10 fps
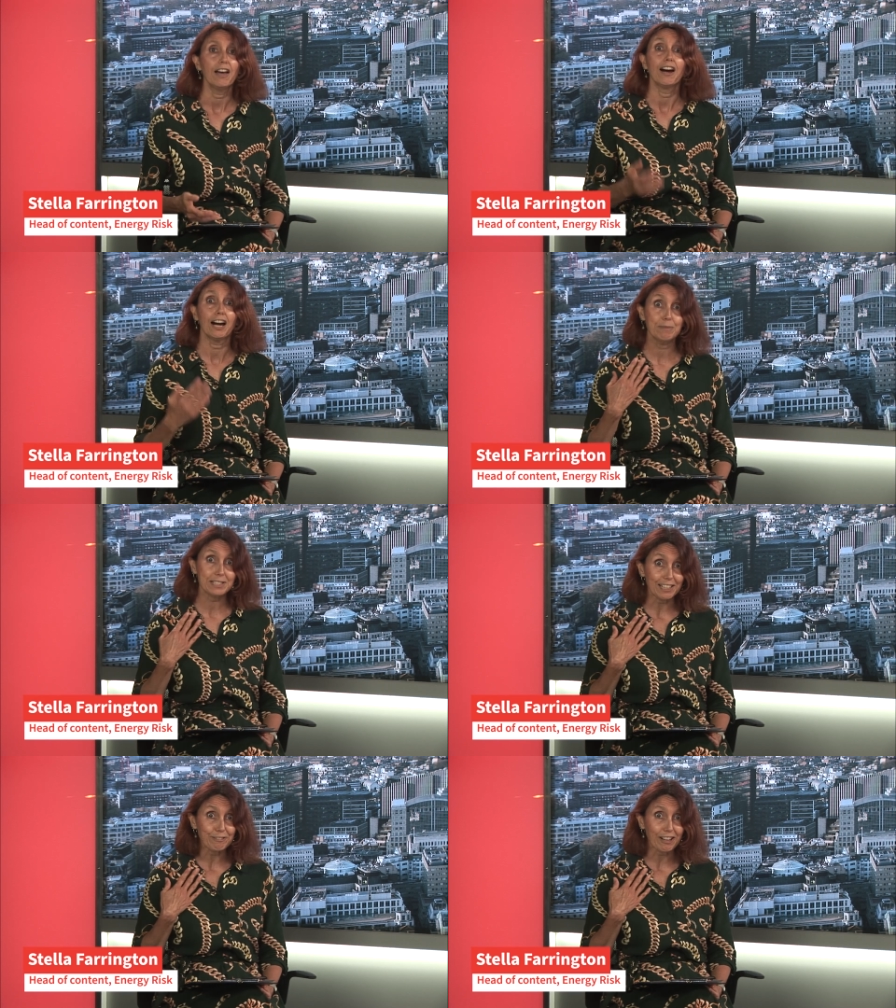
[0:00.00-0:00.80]
I'm
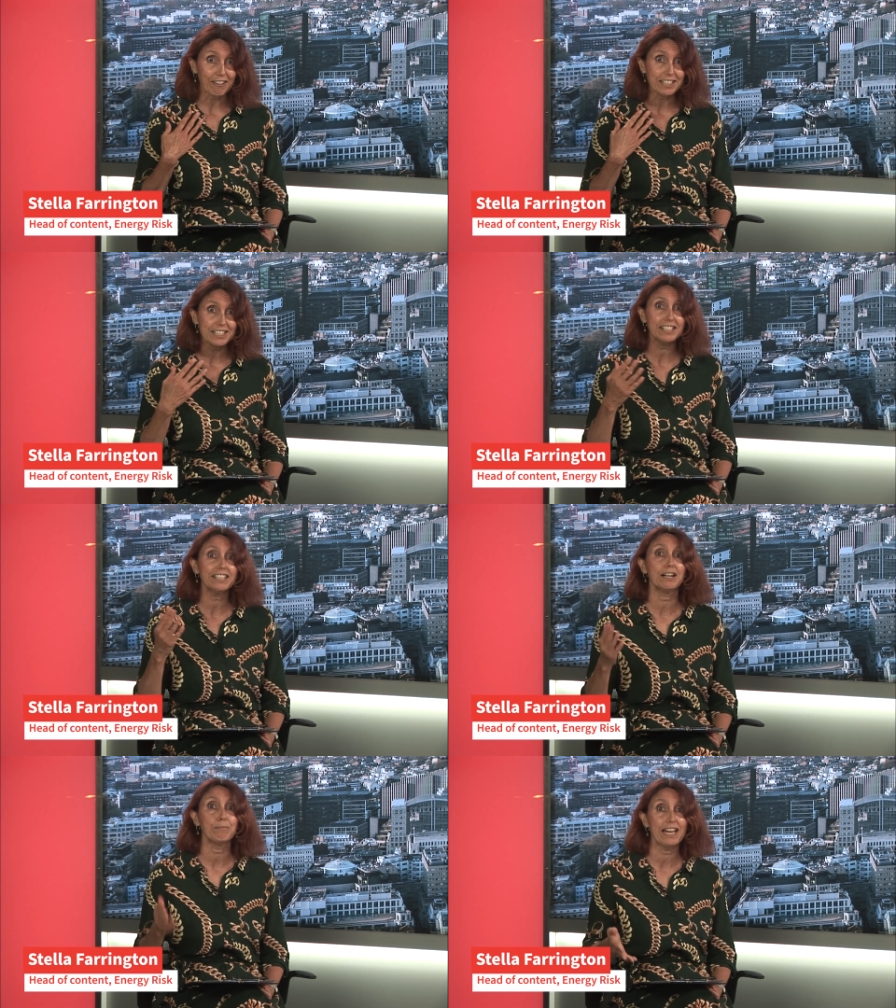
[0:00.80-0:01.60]
Stella Farrington,
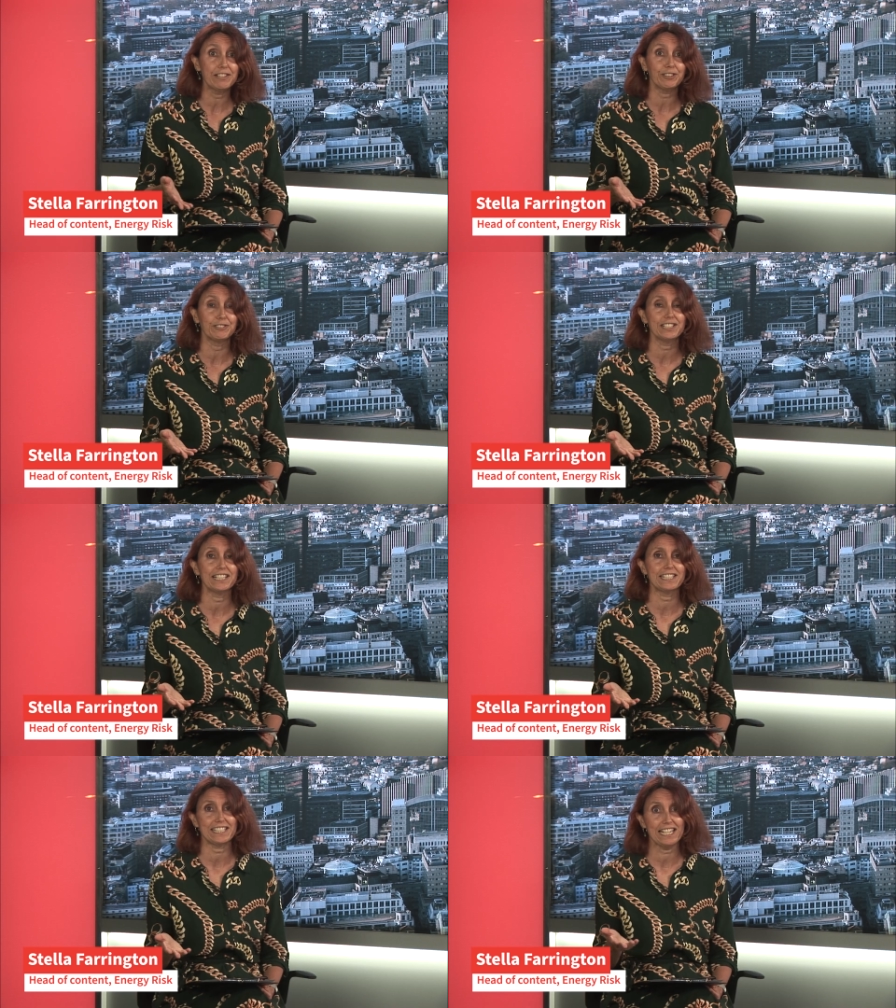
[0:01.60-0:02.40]
I'm Head of
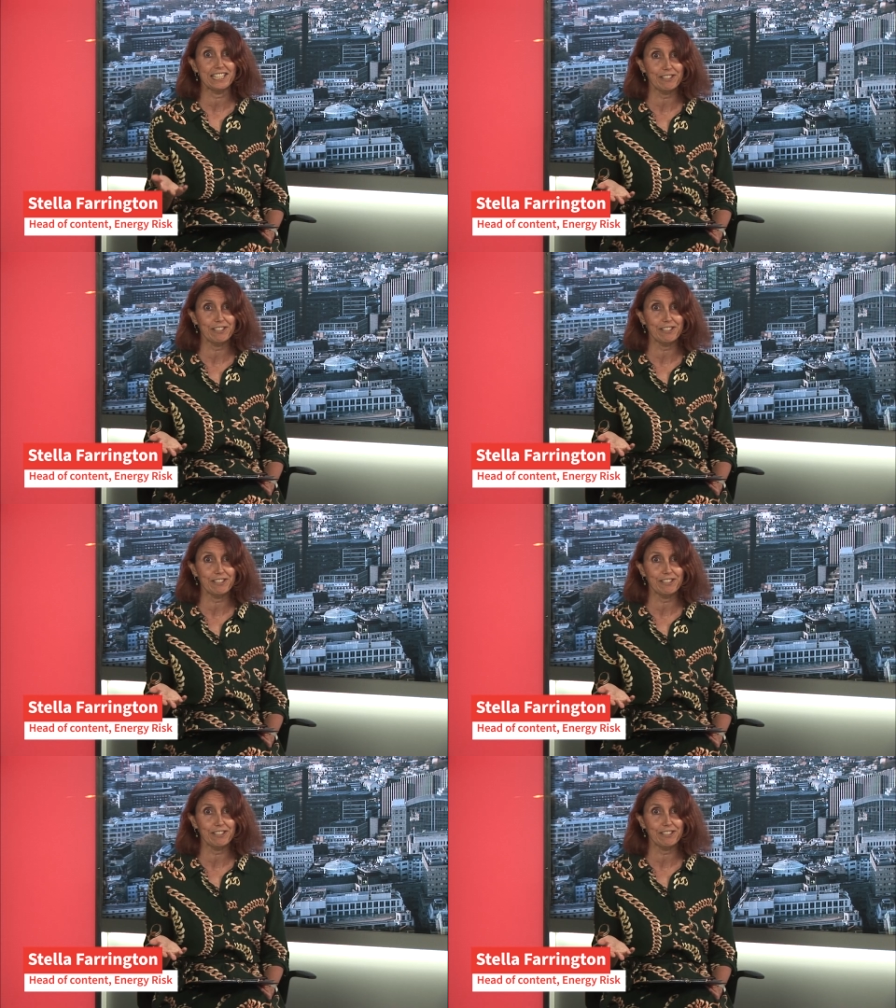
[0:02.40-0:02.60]
Content at Energy